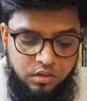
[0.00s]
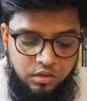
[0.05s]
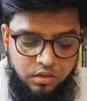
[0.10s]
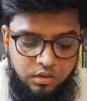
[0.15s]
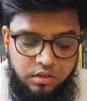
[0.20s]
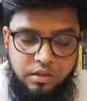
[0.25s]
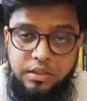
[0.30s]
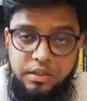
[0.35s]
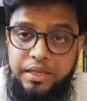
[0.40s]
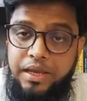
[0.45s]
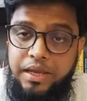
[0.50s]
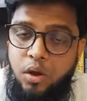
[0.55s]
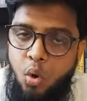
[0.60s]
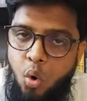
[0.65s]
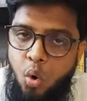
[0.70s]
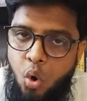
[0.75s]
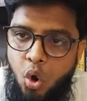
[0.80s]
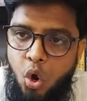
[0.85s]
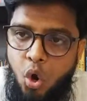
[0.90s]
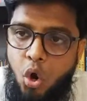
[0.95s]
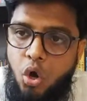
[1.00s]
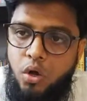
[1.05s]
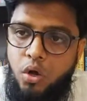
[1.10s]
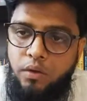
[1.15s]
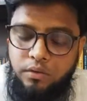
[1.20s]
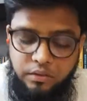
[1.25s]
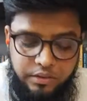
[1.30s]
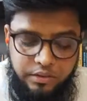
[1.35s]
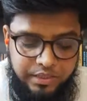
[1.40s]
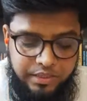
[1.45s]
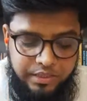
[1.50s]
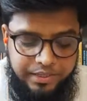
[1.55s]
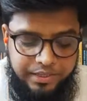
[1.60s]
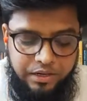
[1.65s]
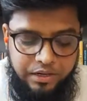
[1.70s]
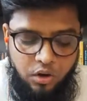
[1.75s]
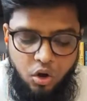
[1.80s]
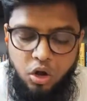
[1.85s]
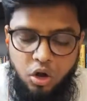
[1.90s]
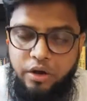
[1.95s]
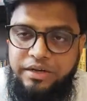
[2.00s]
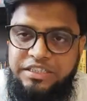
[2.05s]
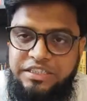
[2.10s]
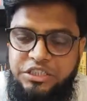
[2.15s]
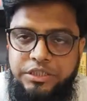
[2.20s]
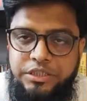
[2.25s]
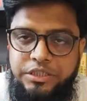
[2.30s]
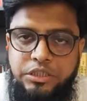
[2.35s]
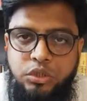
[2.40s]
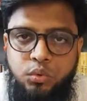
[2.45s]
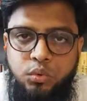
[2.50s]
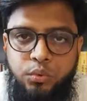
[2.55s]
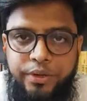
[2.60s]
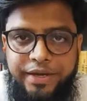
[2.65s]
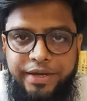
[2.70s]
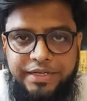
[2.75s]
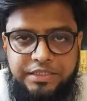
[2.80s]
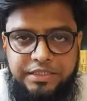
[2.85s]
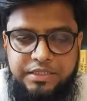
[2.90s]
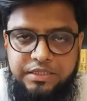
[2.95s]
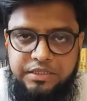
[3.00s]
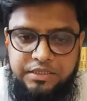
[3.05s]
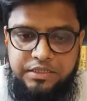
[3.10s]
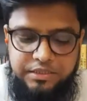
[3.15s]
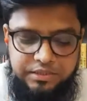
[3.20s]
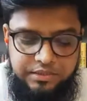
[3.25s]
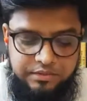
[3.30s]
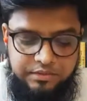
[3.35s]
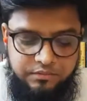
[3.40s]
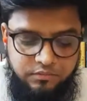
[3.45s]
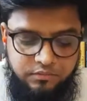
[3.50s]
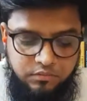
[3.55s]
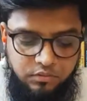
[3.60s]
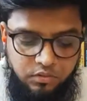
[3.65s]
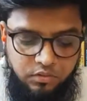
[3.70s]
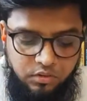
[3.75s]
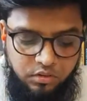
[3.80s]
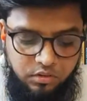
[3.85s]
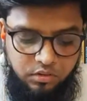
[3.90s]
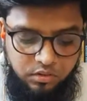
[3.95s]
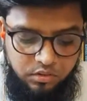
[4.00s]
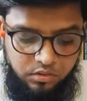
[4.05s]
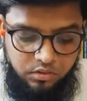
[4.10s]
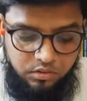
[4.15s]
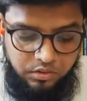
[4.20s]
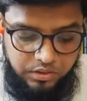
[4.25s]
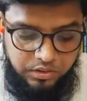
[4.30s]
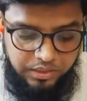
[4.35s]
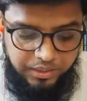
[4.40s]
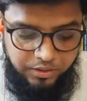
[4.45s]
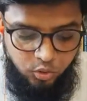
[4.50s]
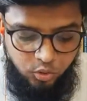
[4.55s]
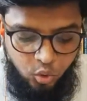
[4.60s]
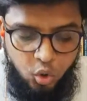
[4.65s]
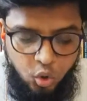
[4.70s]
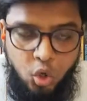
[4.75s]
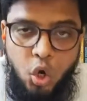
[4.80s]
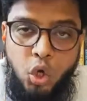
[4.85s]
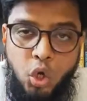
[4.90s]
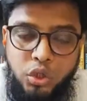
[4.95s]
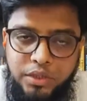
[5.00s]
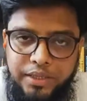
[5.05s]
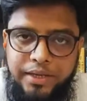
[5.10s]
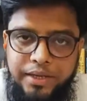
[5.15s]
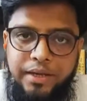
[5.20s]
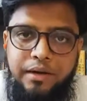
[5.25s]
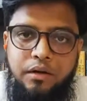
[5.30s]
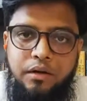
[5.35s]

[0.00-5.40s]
They owe their origin to it. They owe their